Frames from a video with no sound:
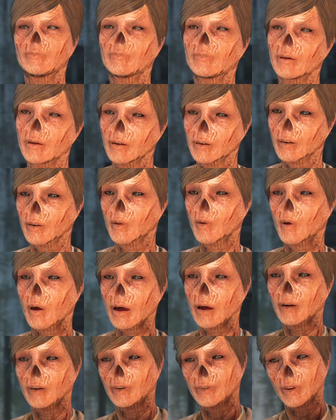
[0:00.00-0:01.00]
Done
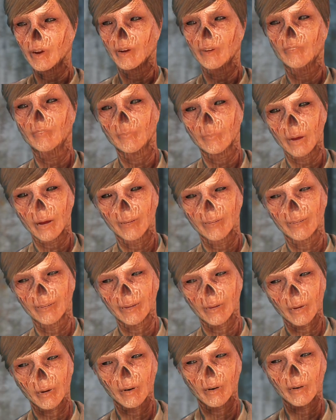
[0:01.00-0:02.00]
wonders for my
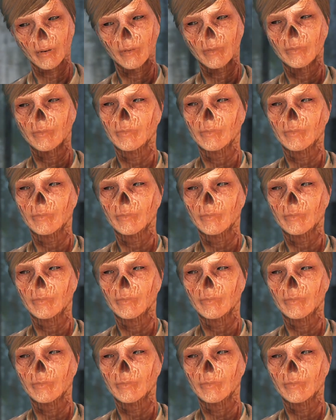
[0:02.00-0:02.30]
skin.